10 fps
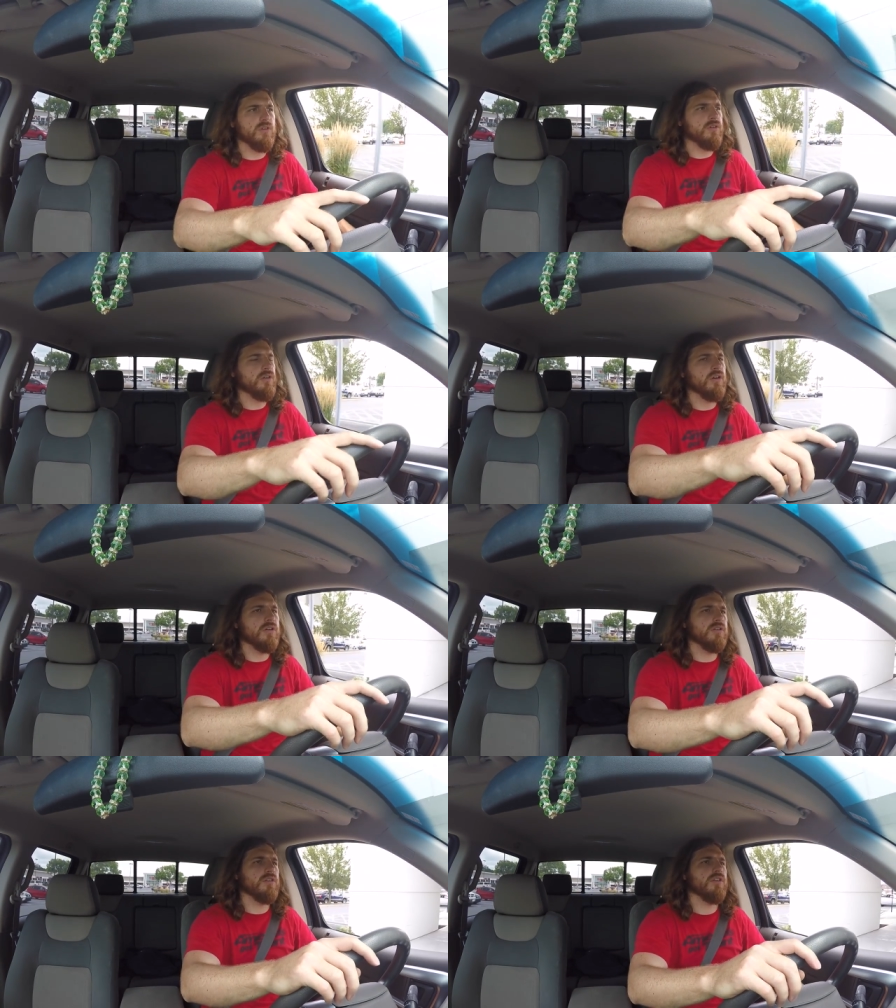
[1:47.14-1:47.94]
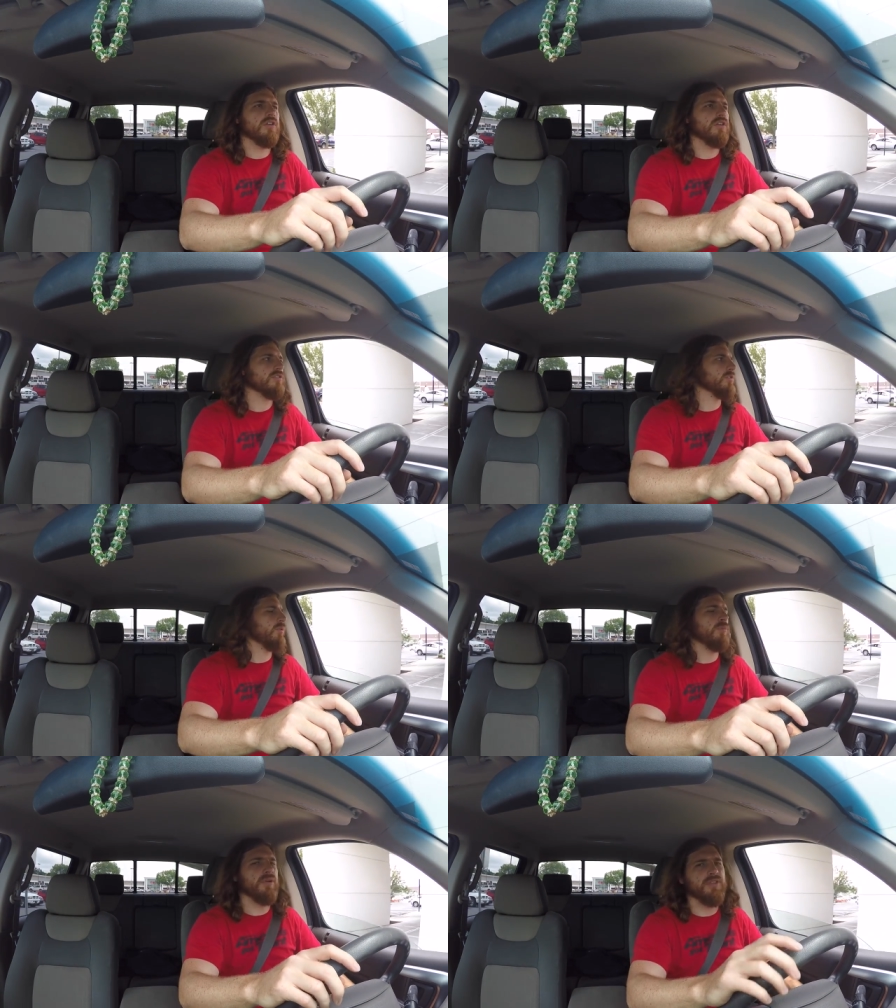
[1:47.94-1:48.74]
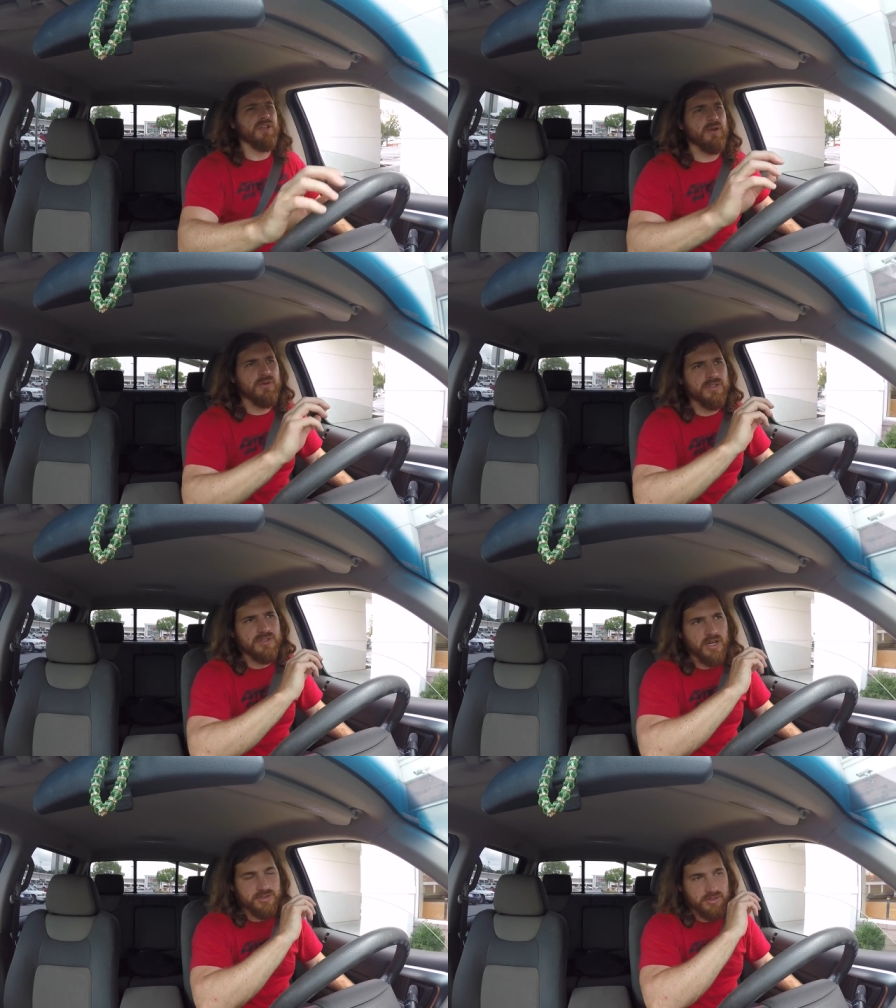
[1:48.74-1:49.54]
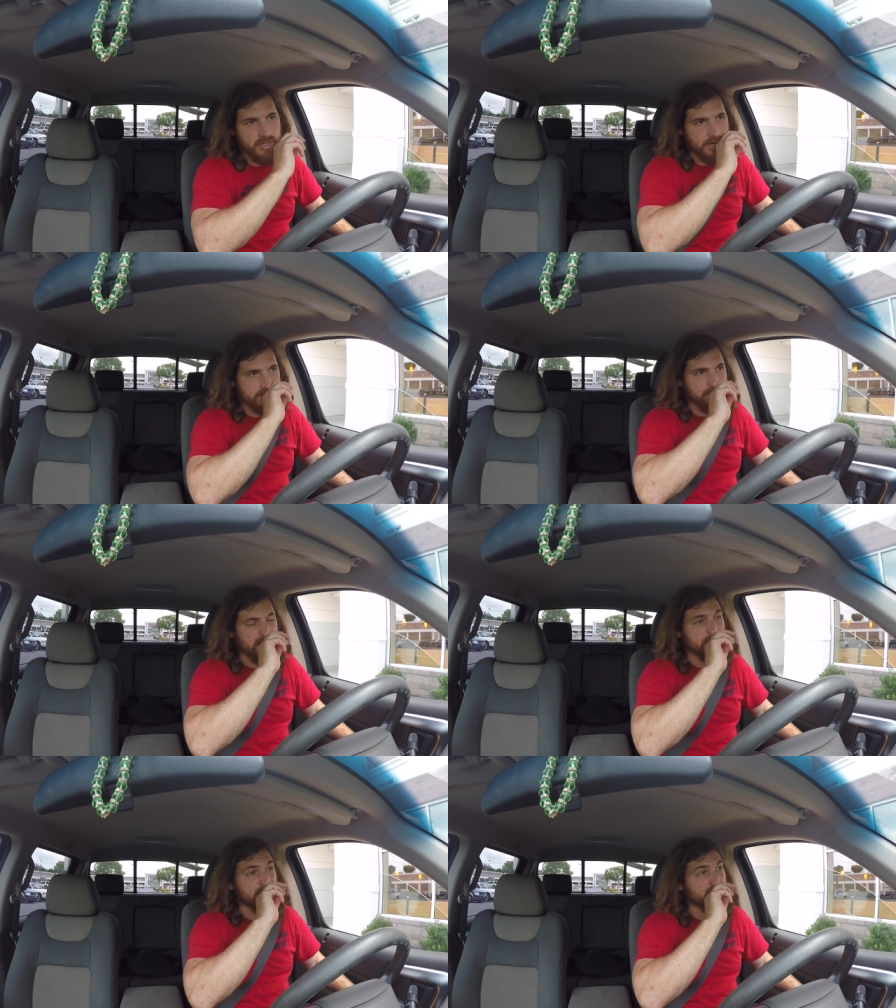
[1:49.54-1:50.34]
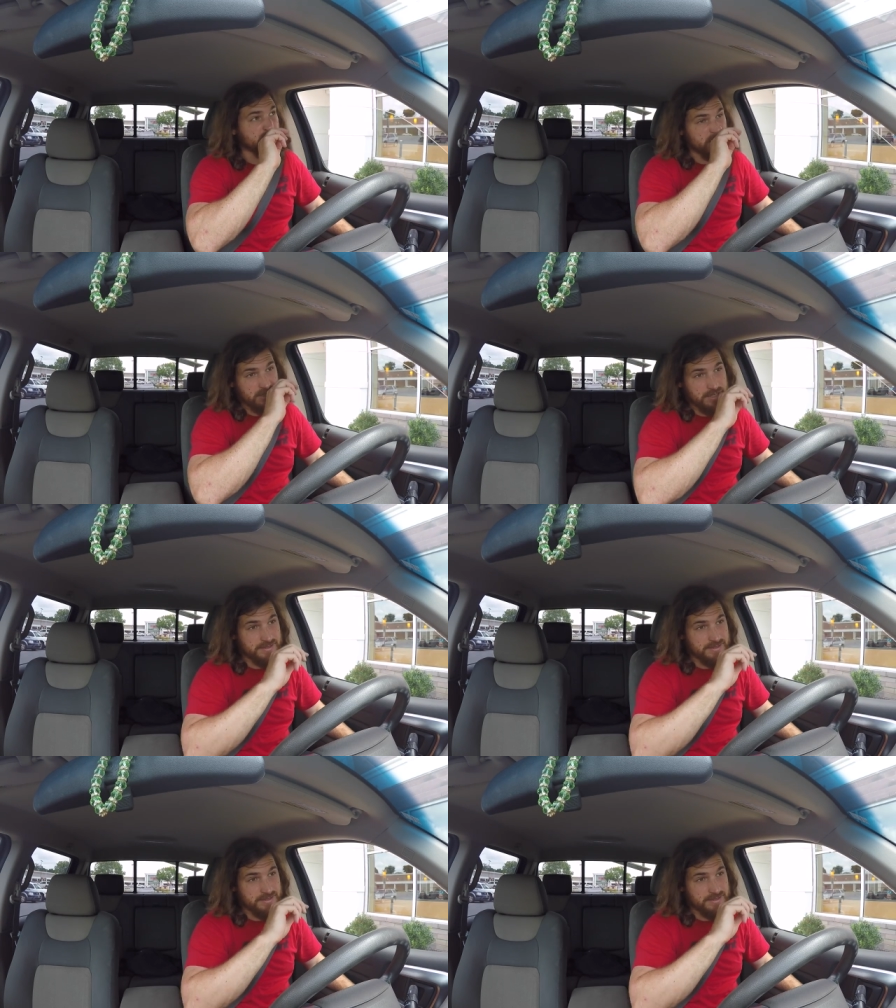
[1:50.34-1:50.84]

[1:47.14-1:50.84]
Oh, so one more thing I wanted to talk to you guys about before I